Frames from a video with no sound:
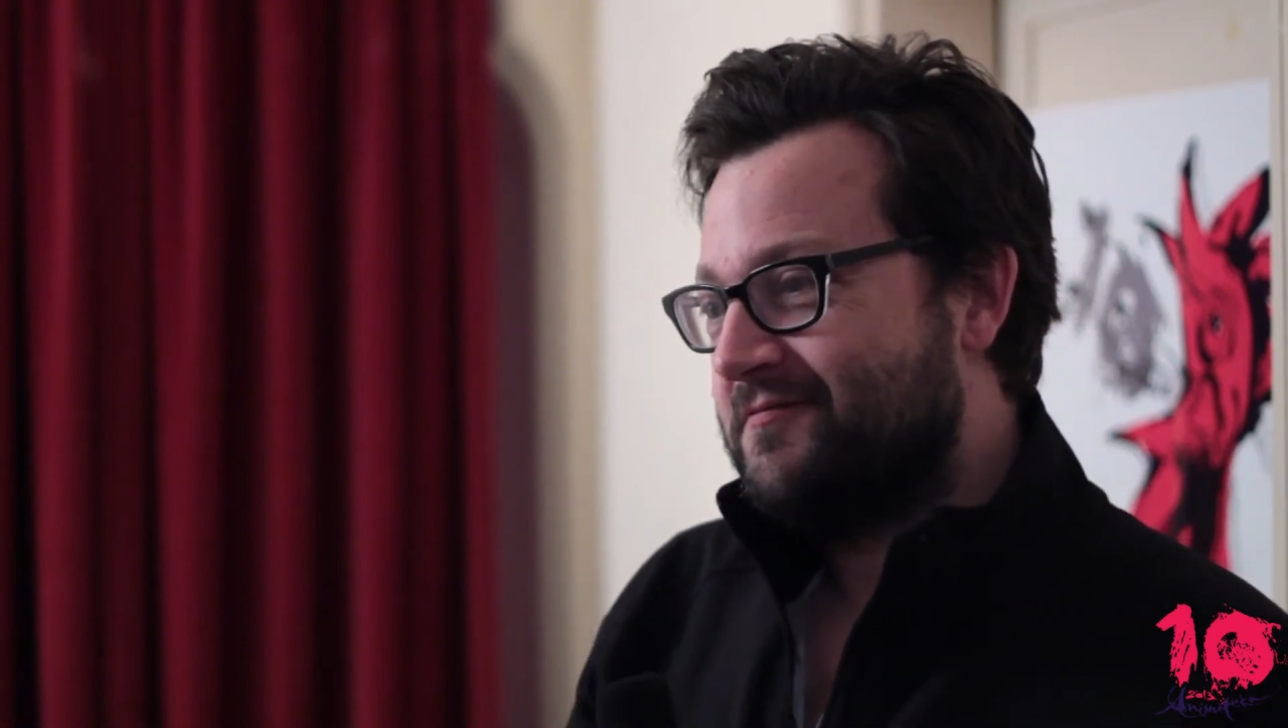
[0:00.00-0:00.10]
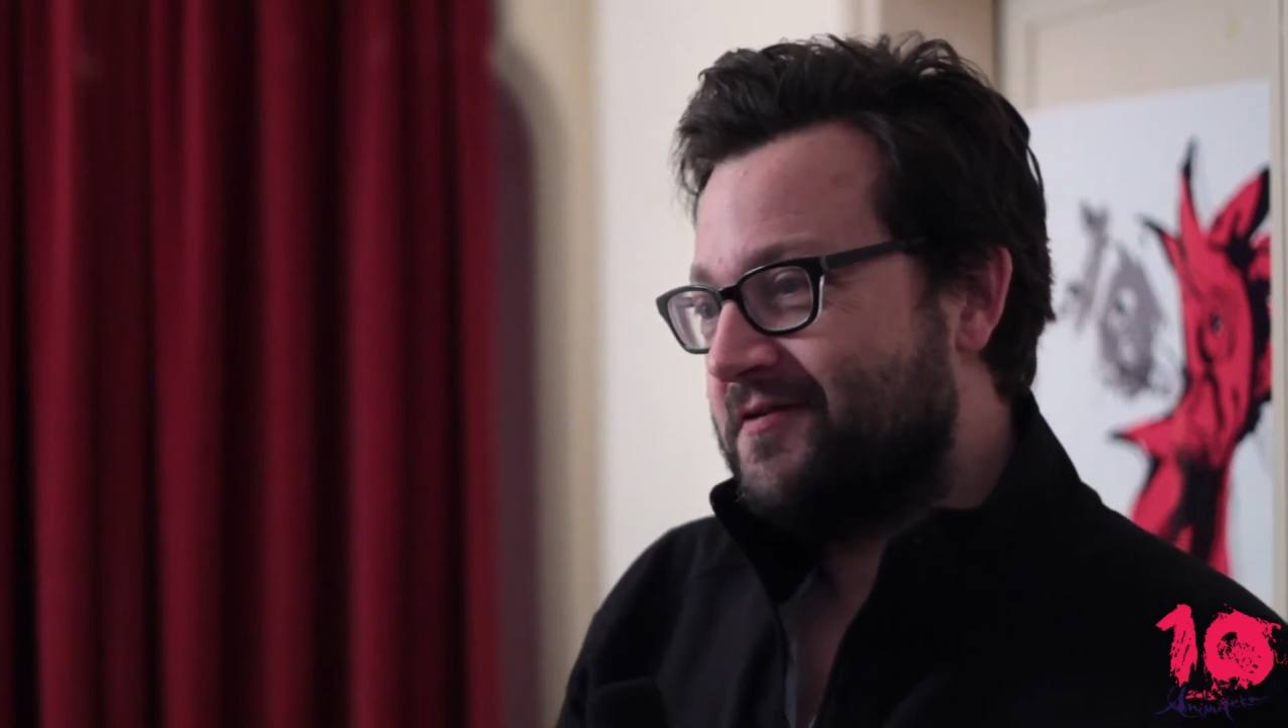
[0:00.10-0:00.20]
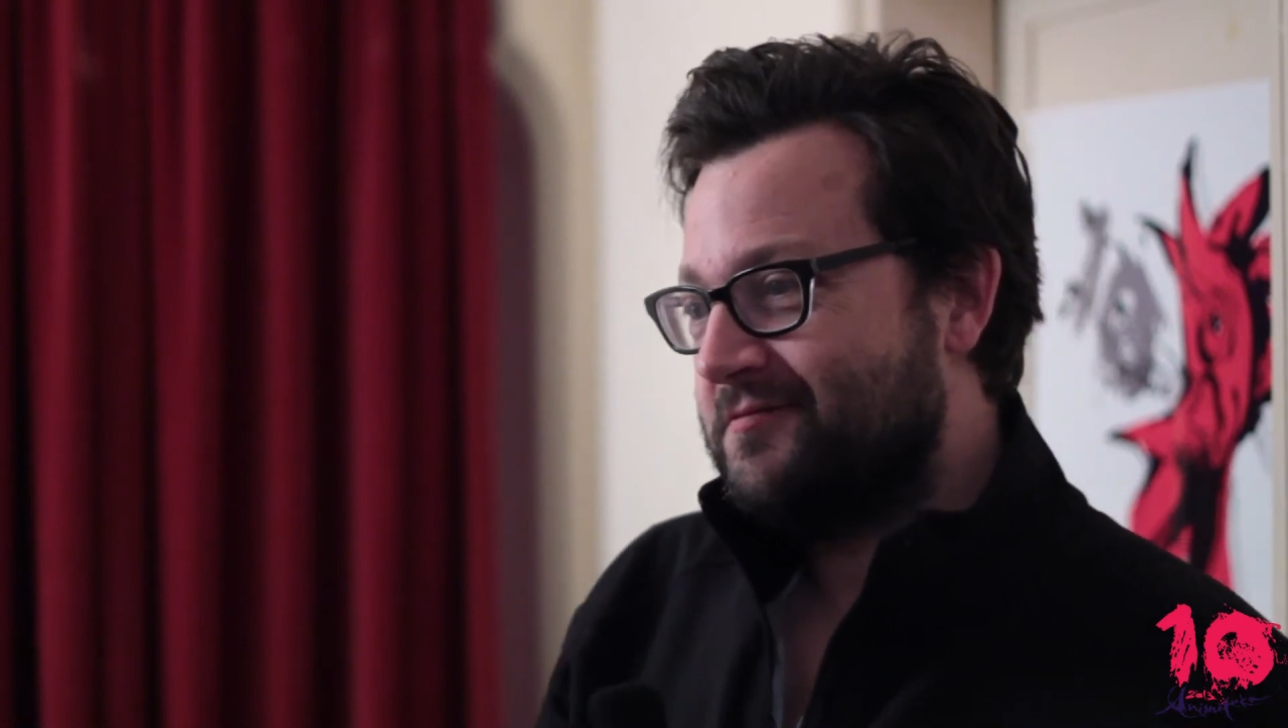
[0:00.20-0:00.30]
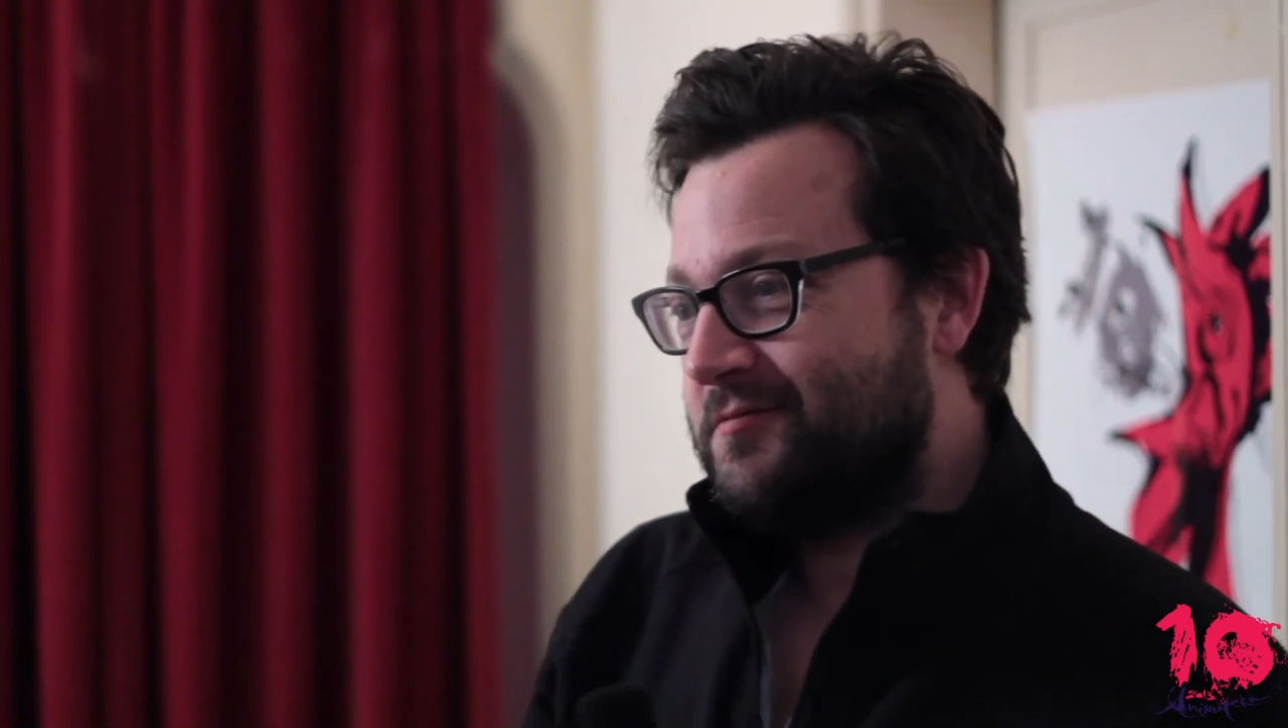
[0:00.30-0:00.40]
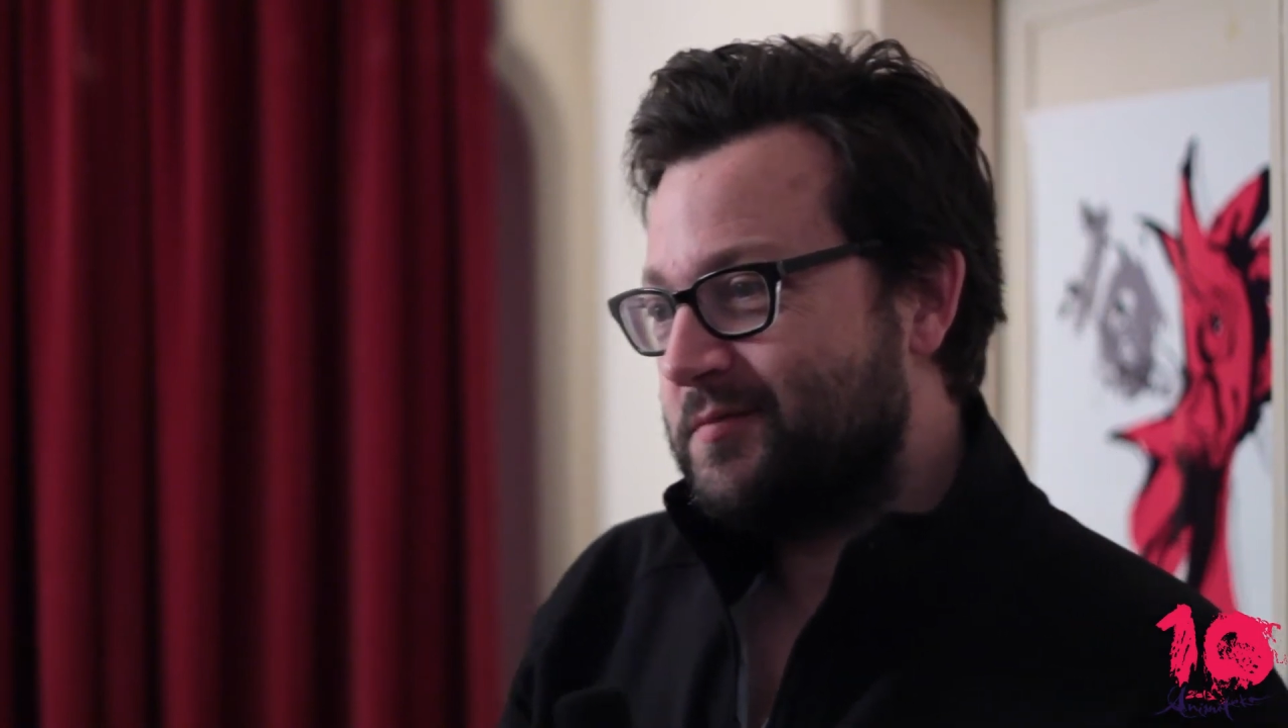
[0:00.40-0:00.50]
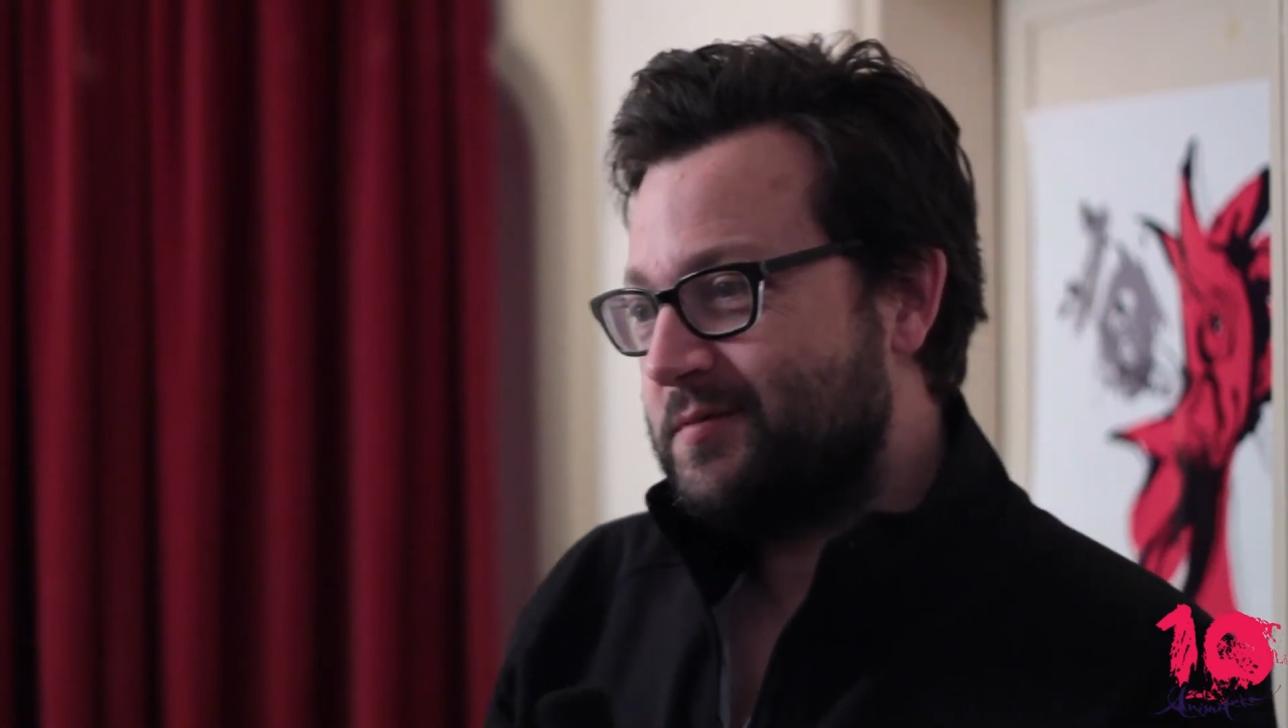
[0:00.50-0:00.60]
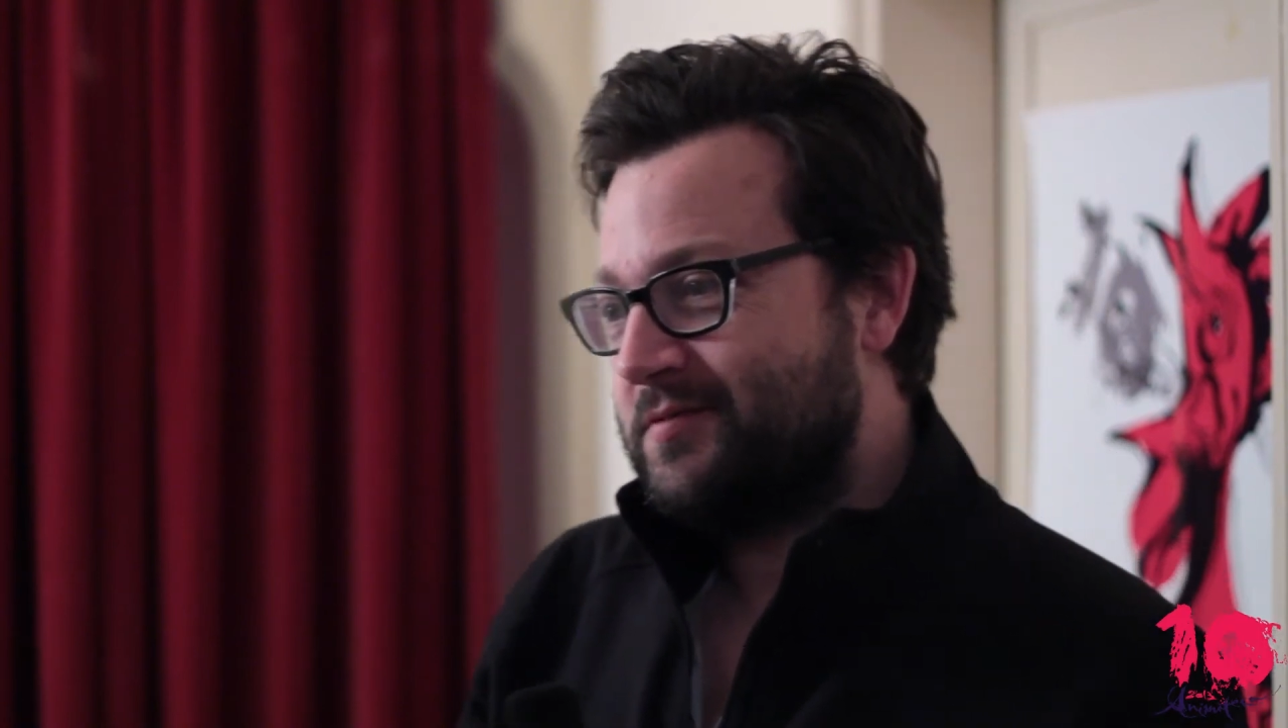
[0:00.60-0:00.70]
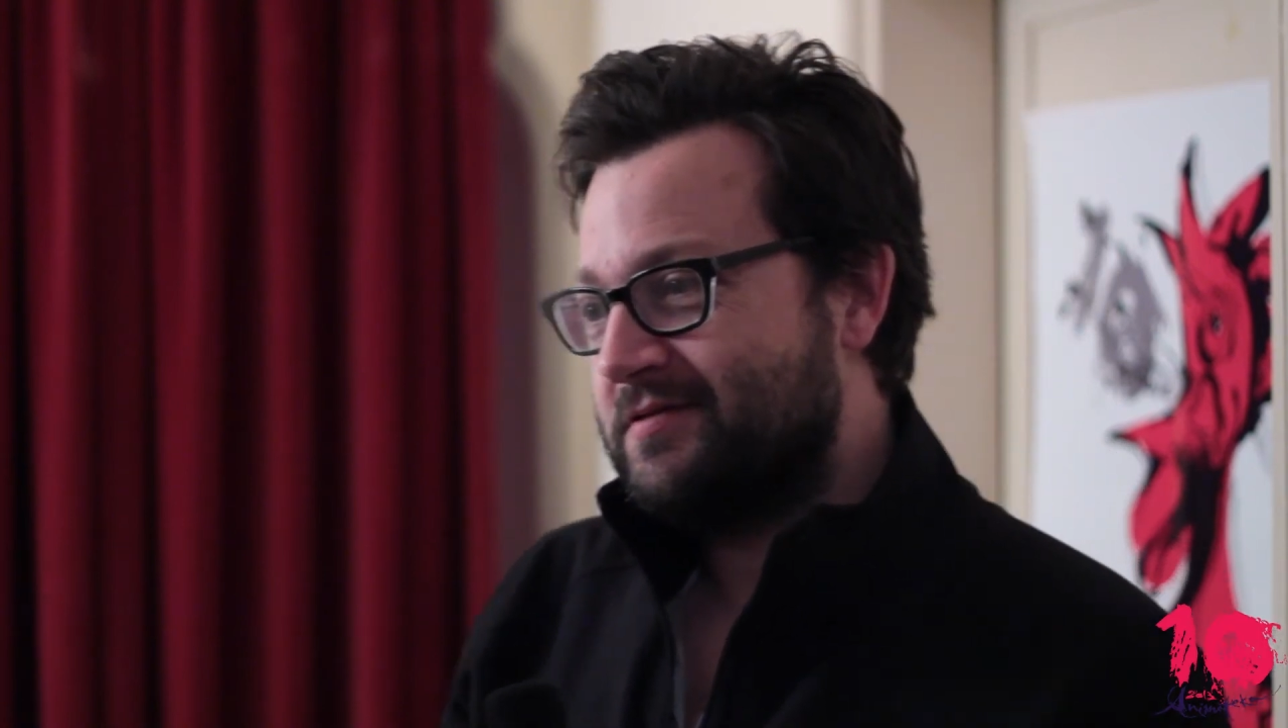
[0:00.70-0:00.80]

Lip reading: fun with people's